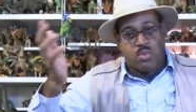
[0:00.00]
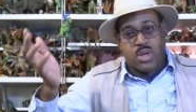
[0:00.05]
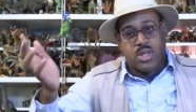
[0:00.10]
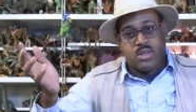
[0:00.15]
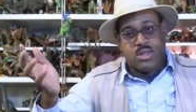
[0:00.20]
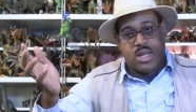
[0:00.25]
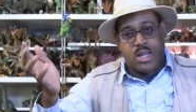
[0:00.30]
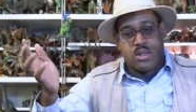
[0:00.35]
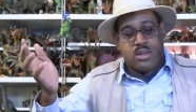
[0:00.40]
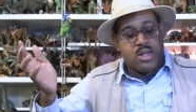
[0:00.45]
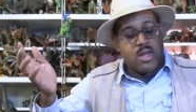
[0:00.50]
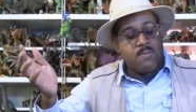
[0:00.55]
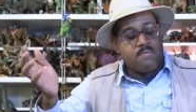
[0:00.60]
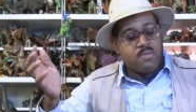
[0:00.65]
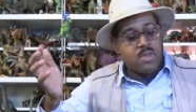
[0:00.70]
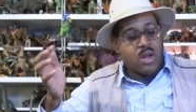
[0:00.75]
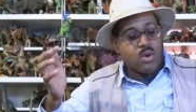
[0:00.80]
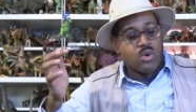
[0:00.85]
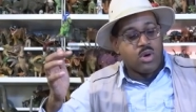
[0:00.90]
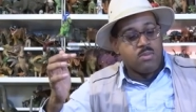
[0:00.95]
with Disney,
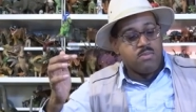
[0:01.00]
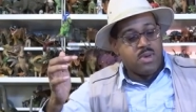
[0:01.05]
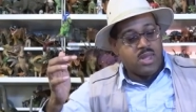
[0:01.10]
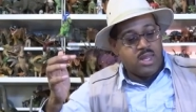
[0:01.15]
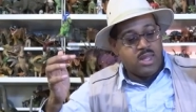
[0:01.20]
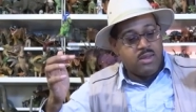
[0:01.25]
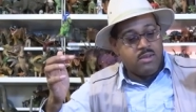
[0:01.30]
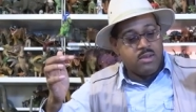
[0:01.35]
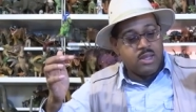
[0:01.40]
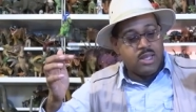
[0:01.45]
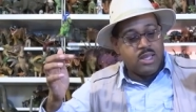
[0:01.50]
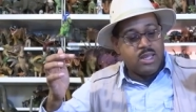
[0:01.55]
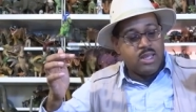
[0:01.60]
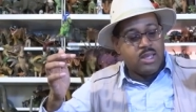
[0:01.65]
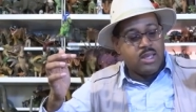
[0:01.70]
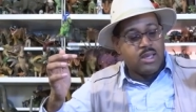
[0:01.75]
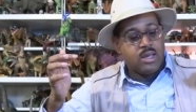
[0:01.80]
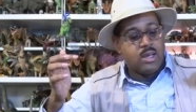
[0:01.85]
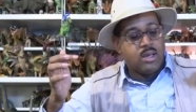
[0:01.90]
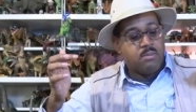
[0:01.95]
there were many,
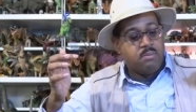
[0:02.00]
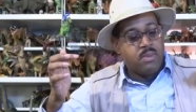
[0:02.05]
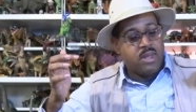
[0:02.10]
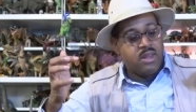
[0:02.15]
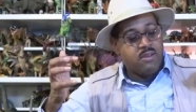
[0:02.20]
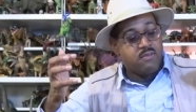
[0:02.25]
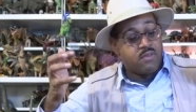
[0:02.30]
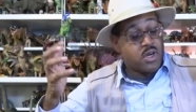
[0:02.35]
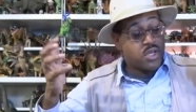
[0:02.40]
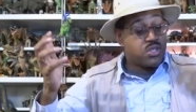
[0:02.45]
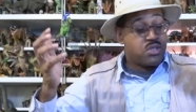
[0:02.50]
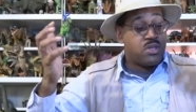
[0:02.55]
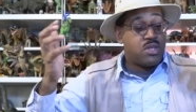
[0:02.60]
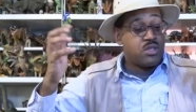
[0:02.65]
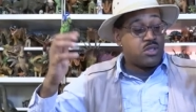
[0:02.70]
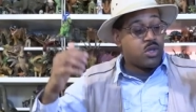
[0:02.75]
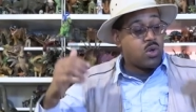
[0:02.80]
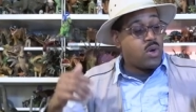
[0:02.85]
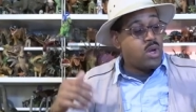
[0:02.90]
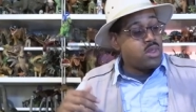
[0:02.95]
many versions of
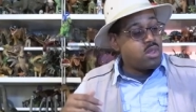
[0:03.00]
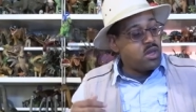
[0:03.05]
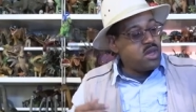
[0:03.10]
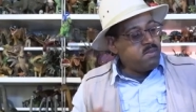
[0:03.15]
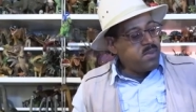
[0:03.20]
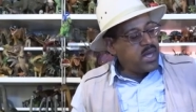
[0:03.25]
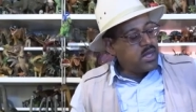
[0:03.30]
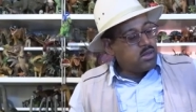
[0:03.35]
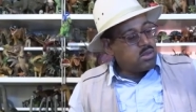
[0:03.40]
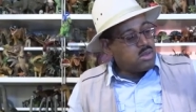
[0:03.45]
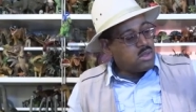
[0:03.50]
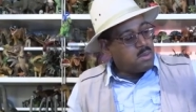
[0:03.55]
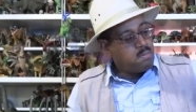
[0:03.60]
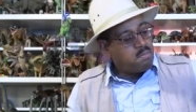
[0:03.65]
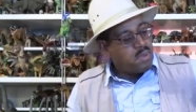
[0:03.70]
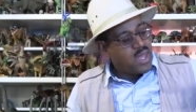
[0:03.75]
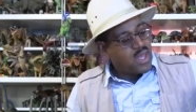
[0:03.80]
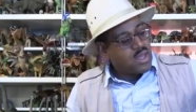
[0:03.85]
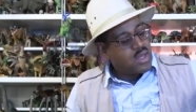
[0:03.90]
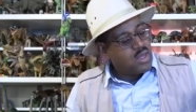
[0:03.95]
these toys. Only made the
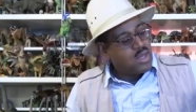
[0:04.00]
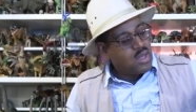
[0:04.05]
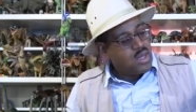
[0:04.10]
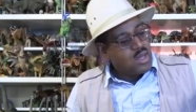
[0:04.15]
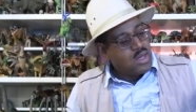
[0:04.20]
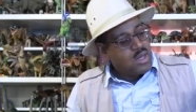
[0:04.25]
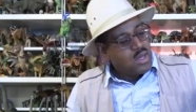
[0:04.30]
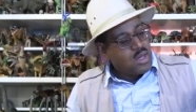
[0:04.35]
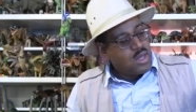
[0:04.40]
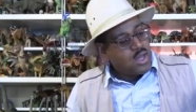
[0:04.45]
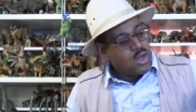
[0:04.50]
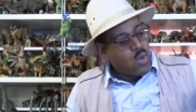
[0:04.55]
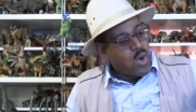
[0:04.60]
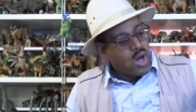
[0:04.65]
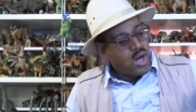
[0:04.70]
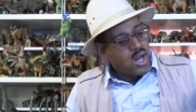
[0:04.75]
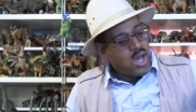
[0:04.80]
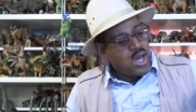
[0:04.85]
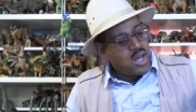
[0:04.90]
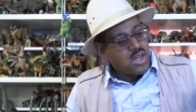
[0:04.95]
big
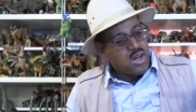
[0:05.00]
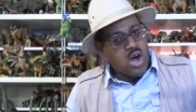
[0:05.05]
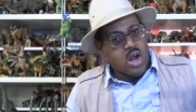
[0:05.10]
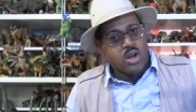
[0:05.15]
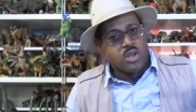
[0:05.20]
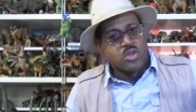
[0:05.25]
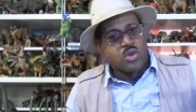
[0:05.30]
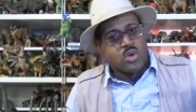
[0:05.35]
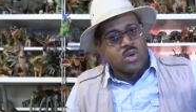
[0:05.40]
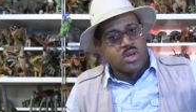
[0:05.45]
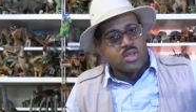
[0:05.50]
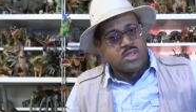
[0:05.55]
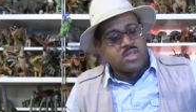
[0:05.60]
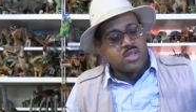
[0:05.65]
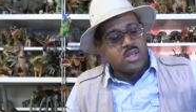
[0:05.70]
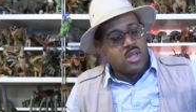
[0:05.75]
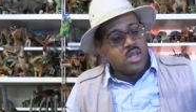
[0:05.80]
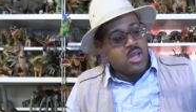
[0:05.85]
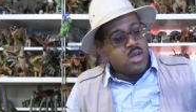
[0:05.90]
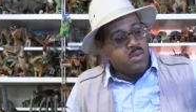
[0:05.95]
Iguanodon and Carnotaurus,
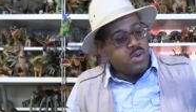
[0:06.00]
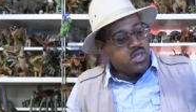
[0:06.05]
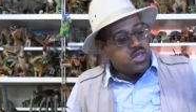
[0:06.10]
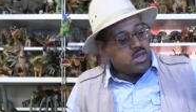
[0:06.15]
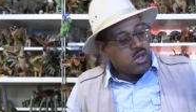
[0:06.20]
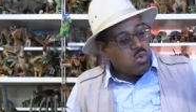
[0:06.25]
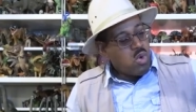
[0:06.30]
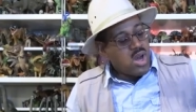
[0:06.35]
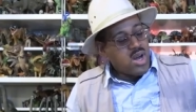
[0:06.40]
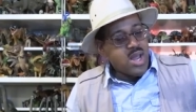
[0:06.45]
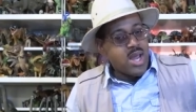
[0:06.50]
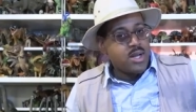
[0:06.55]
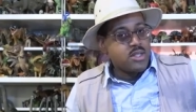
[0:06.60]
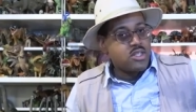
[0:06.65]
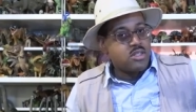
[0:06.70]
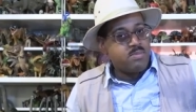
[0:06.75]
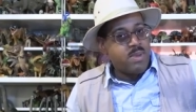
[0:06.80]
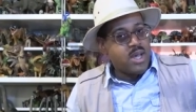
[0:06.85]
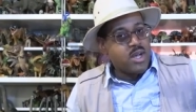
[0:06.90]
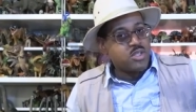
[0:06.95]
which Iguanodon
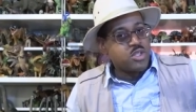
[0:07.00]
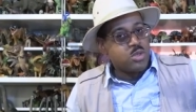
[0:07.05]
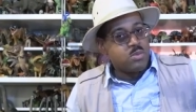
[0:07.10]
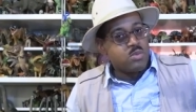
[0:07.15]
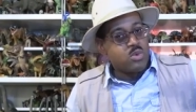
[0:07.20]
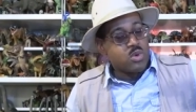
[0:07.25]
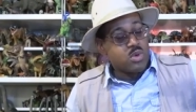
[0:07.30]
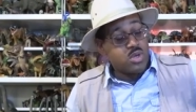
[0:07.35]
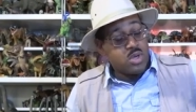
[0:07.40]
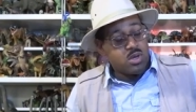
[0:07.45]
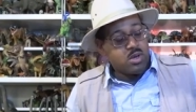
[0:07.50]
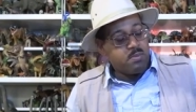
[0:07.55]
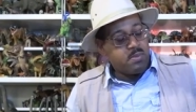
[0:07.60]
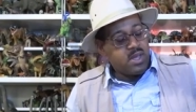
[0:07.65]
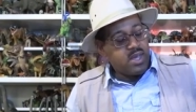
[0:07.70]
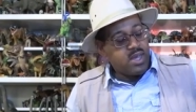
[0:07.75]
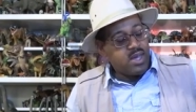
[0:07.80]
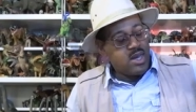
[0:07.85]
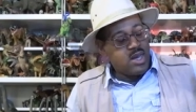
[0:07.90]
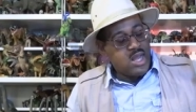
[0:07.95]
is Belgium or
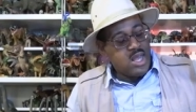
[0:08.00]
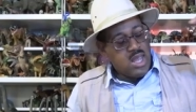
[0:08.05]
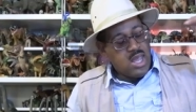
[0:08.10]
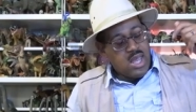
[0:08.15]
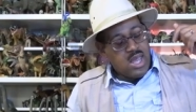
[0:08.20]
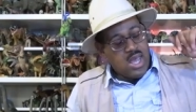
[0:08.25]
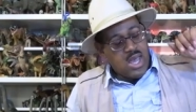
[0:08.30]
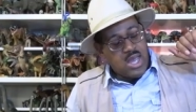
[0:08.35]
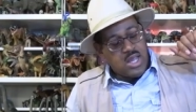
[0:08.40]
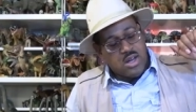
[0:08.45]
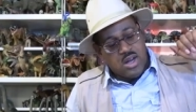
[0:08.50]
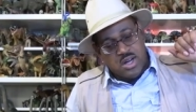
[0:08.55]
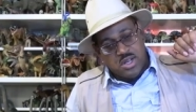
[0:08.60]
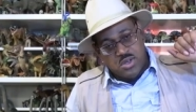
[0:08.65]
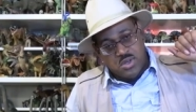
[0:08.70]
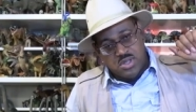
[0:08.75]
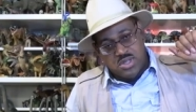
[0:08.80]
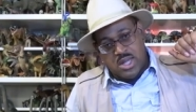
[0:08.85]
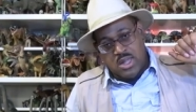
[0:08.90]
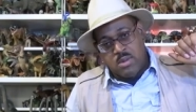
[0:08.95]
European, and
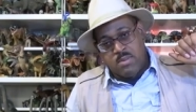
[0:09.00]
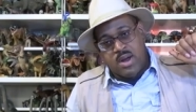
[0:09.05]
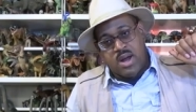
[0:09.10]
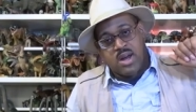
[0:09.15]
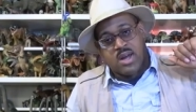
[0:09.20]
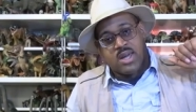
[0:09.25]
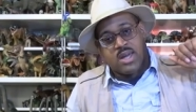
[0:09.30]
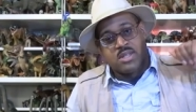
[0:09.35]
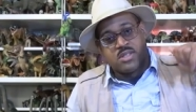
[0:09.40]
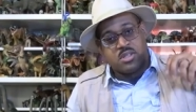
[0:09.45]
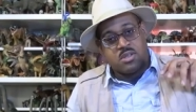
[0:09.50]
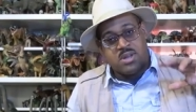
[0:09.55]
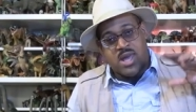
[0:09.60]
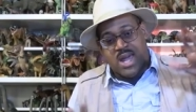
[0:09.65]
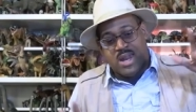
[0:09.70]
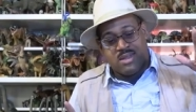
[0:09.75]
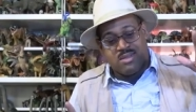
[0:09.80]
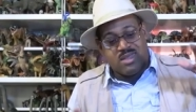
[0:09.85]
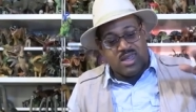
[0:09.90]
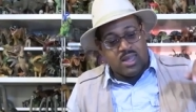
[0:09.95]
Carnotaurus South America, so
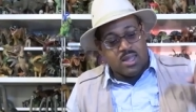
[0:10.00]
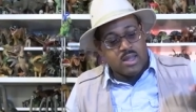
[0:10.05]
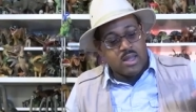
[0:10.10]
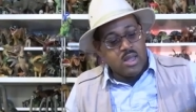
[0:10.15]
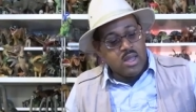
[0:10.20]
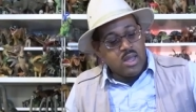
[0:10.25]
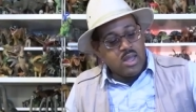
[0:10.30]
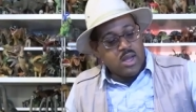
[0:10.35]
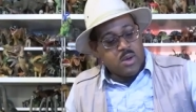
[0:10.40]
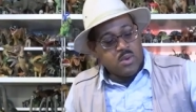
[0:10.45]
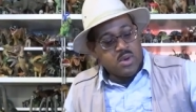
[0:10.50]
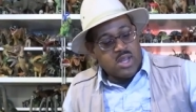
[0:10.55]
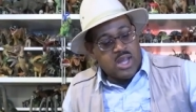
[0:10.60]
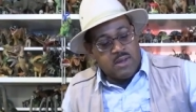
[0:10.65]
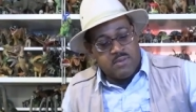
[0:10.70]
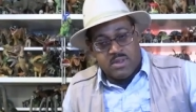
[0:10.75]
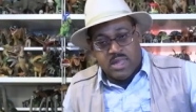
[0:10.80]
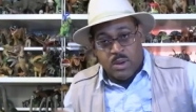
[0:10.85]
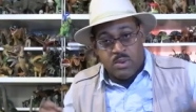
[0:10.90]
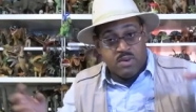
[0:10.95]
not a thing in real
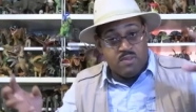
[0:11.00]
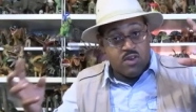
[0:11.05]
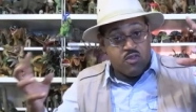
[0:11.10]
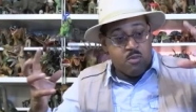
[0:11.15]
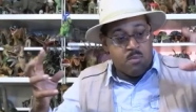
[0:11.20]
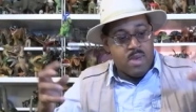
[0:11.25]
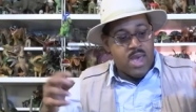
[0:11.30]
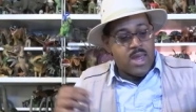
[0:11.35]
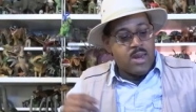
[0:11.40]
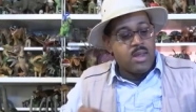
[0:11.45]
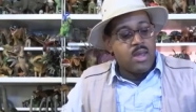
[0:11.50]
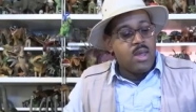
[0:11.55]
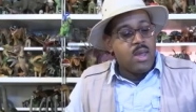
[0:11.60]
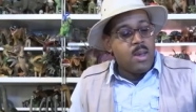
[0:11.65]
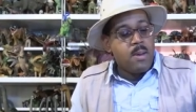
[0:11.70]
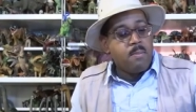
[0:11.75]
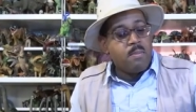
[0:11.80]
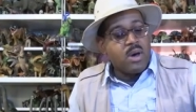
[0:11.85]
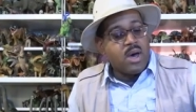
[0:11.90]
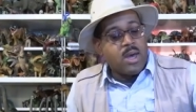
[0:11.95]
life they would have ever met.
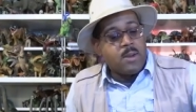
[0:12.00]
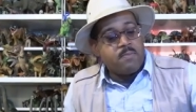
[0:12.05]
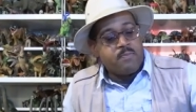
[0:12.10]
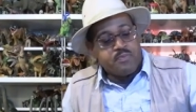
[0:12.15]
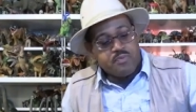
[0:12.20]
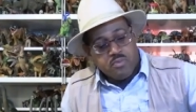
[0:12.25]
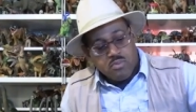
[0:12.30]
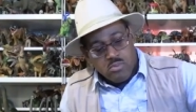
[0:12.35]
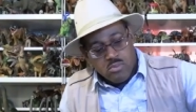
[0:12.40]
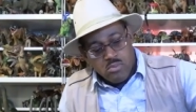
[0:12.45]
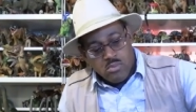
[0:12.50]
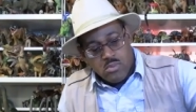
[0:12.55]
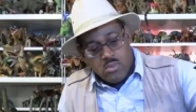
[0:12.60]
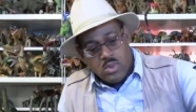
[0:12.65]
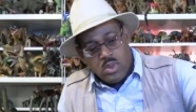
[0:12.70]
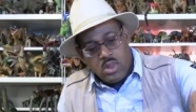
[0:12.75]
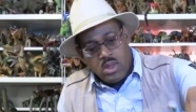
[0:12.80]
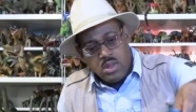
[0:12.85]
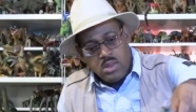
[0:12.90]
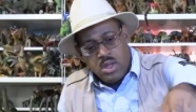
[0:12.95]
But
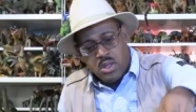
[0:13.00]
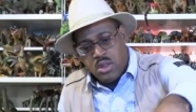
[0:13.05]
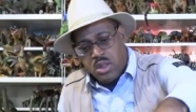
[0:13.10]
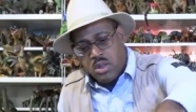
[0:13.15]
the